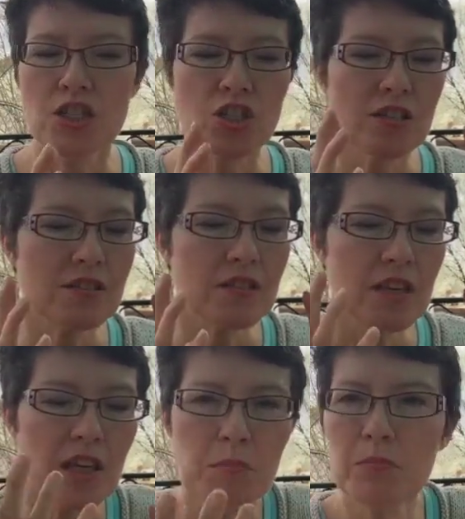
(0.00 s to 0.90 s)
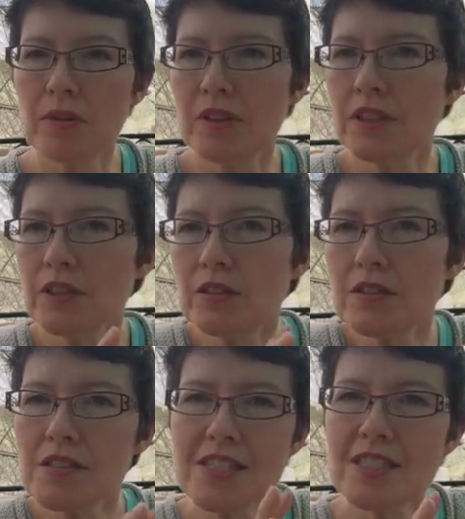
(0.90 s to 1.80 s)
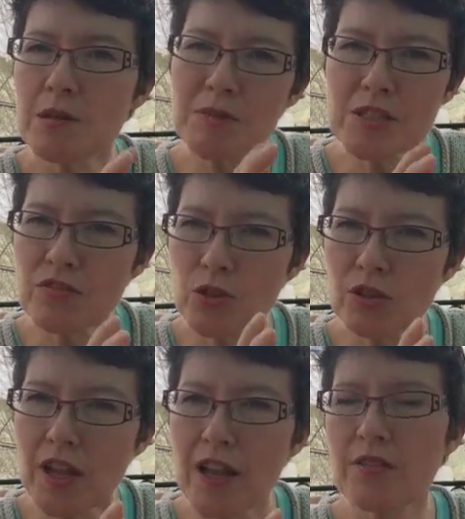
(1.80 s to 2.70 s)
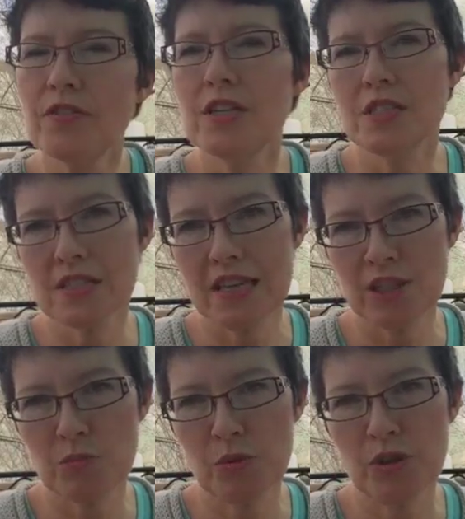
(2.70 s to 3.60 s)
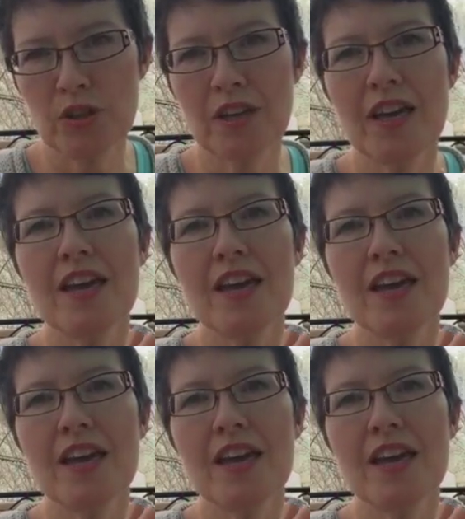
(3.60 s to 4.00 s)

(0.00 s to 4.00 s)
just keep little snippets of your life in a sketchbook.